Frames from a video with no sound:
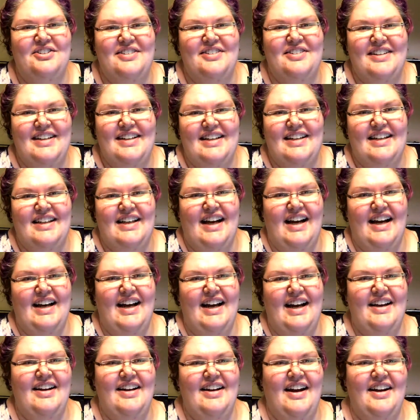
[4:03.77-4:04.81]
So
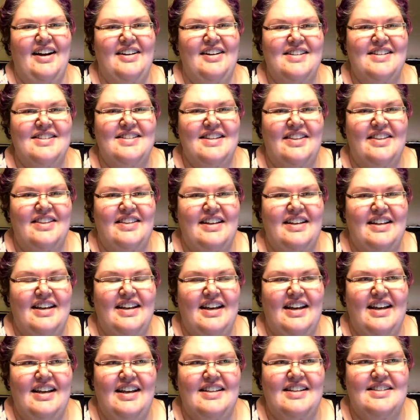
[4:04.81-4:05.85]
I
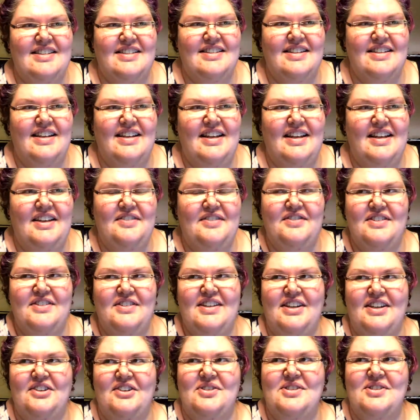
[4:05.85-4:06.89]
honestly think it's,
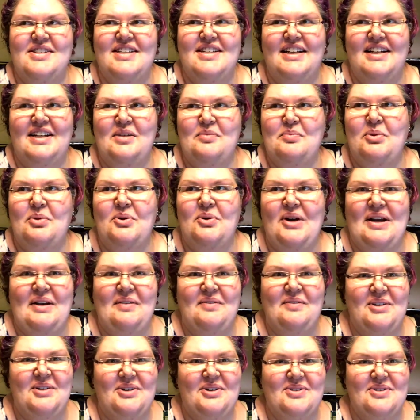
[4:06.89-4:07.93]
you know, steady
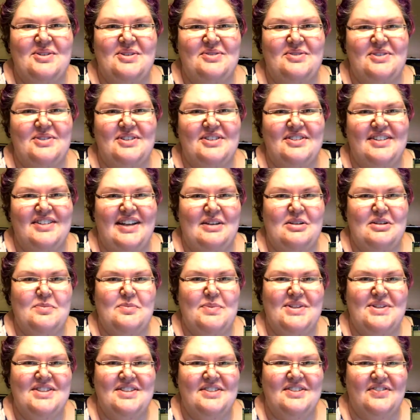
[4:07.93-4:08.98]
parameters over
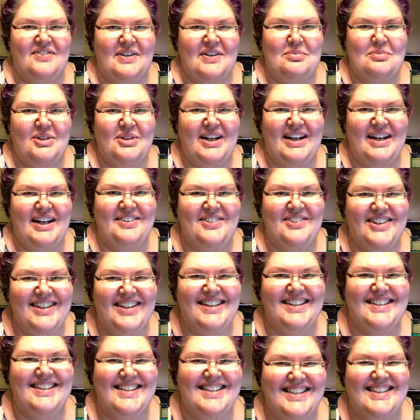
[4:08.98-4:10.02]
like specific
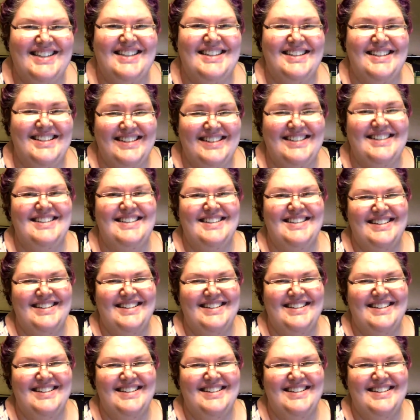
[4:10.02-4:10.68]
parameters.